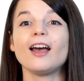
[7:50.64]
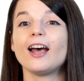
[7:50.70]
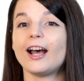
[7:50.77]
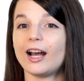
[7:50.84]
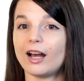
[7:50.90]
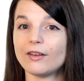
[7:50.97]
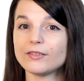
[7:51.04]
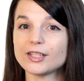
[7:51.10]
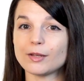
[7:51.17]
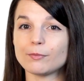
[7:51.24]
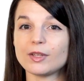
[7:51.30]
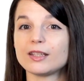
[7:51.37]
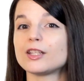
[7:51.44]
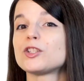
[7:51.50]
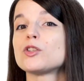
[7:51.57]
Have
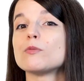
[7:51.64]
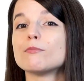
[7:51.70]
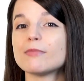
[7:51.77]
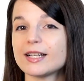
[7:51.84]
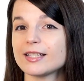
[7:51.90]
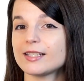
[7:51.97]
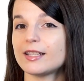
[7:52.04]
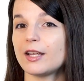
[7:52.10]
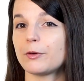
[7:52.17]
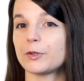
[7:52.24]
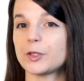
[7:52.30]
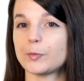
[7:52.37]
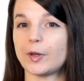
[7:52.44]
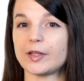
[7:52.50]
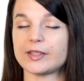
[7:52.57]
something that you must take
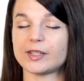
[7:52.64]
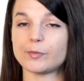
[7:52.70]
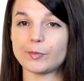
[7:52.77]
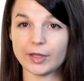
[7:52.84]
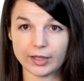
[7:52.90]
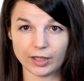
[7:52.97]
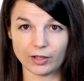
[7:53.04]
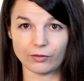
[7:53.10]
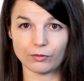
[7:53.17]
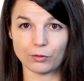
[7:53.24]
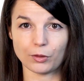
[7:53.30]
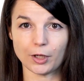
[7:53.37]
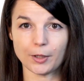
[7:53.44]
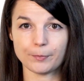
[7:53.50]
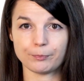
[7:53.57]
responsibility
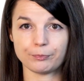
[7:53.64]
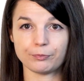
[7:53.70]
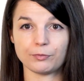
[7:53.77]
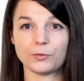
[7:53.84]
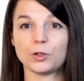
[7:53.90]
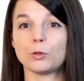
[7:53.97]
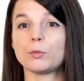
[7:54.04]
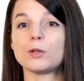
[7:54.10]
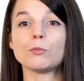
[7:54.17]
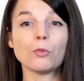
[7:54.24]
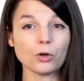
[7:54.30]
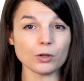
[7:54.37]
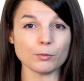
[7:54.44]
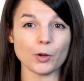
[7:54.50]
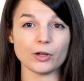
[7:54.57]
for. You'll be
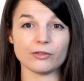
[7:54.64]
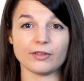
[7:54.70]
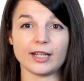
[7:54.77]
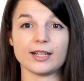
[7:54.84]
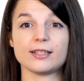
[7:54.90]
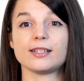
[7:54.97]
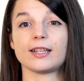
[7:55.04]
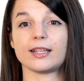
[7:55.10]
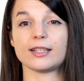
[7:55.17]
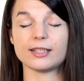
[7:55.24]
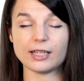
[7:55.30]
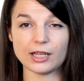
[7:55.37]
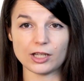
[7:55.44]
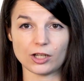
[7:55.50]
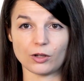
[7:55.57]
more motivated to
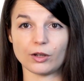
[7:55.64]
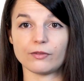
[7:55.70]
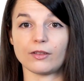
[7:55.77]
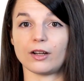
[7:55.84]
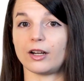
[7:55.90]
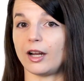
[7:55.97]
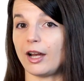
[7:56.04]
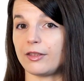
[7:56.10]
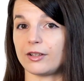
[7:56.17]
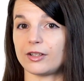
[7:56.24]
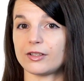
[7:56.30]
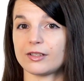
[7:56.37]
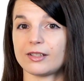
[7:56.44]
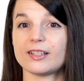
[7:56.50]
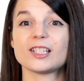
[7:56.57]
continue if there are
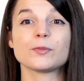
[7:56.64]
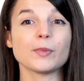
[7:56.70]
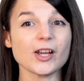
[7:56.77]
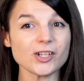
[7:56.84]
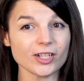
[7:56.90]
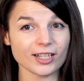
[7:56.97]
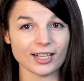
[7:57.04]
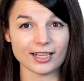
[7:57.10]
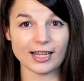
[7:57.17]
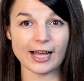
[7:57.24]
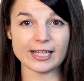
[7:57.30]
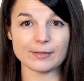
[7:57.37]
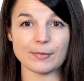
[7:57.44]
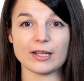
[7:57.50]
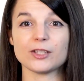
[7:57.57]
others, especially
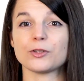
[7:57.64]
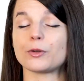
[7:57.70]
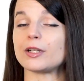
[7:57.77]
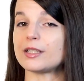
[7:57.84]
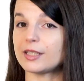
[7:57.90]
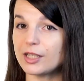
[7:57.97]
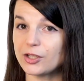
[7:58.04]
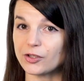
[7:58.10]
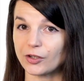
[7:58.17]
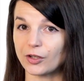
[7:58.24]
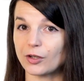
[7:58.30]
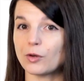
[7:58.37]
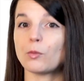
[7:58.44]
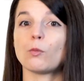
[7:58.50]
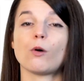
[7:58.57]
classmates or a
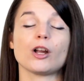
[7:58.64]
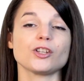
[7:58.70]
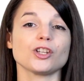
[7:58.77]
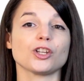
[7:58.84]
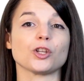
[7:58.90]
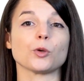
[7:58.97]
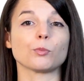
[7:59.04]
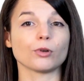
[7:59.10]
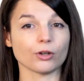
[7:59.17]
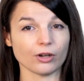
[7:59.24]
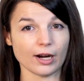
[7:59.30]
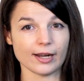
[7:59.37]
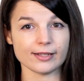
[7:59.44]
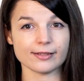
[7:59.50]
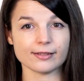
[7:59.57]
teacher, watching you
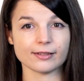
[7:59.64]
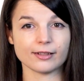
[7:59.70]
progress.